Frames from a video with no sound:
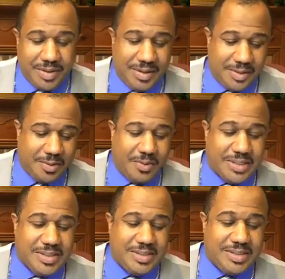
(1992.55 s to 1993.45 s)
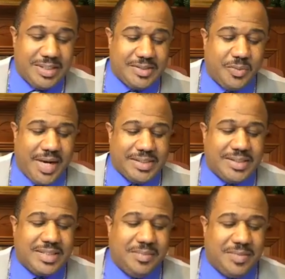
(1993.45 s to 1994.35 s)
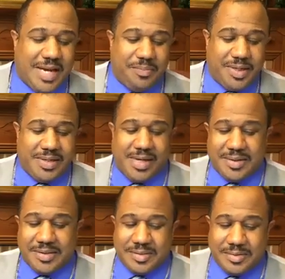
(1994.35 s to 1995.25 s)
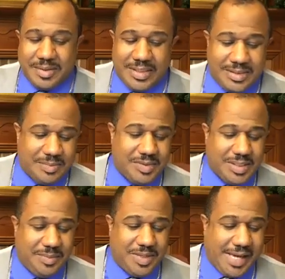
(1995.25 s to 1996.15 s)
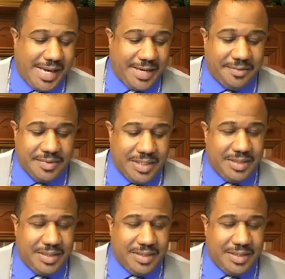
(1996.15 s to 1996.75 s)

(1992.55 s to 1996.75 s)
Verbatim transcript: Another question is this why does it seem like Pentecostalism seem to have